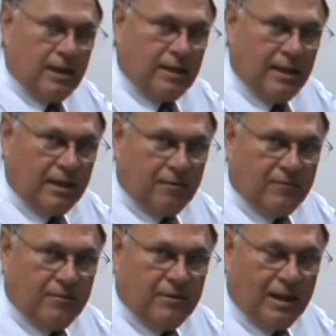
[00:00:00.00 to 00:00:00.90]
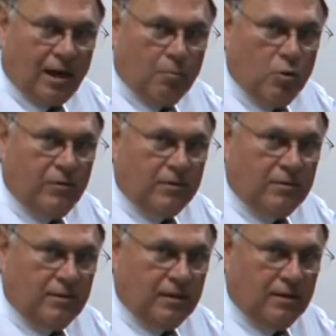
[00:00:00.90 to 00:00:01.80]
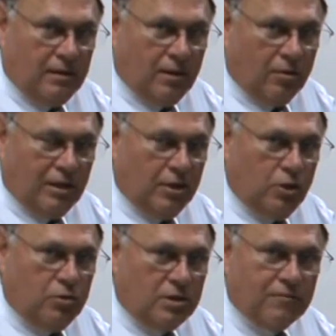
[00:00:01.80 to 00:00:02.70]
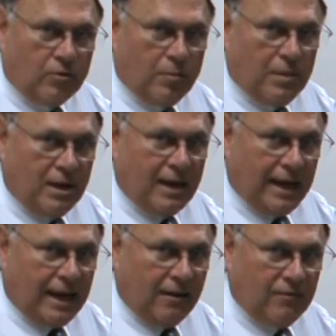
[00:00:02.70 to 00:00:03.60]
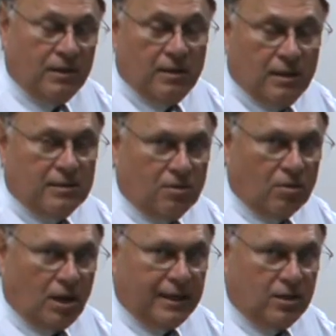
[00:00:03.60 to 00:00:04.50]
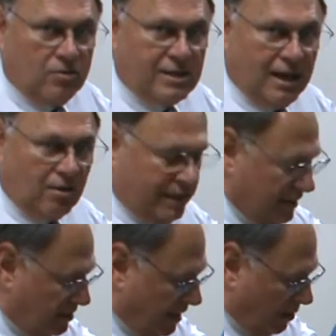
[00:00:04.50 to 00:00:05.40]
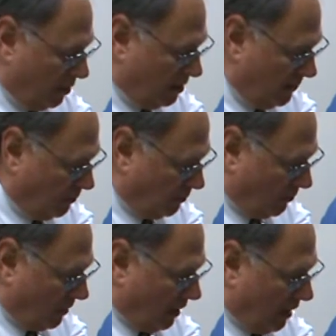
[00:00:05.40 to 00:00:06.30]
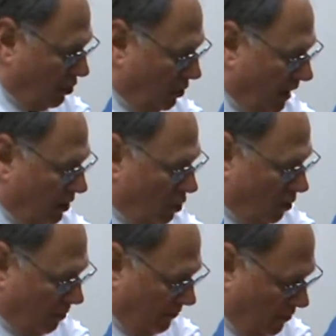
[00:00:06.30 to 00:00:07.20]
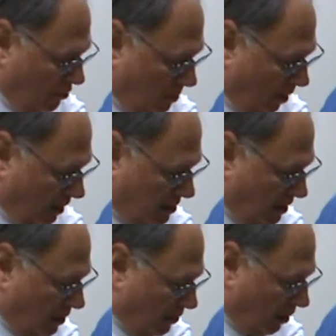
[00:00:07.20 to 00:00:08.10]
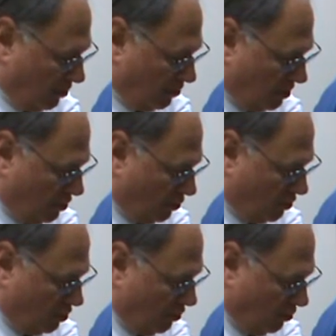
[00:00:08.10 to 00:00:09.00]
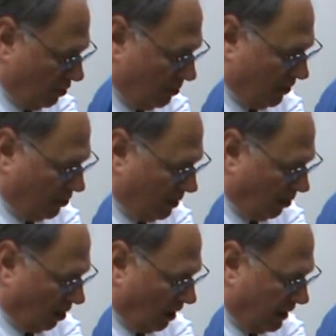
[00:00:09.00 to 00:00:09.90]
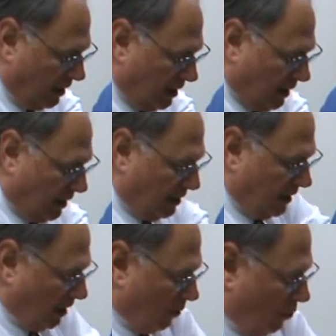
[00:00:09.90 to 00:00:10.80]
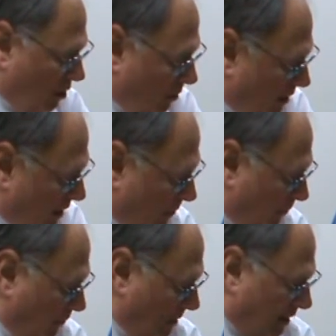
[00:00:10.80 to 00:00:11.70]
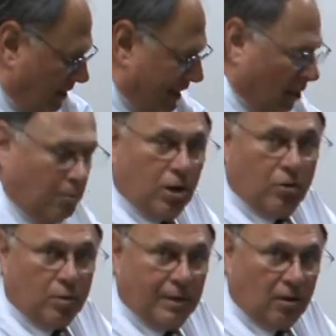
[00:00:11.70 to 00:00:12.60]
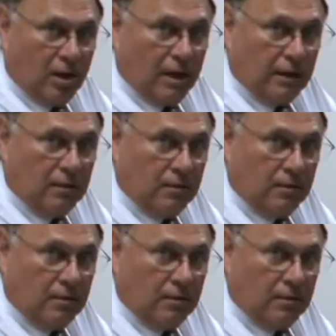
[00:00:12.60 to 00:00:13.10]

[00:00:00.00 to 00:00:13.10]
then, then I'll move it, you know, and use it for a minute and a half until the light goes out at each segment. And you can go up a few spots, but I'll usually do two above the belt line, and then I will come in down below the belt line.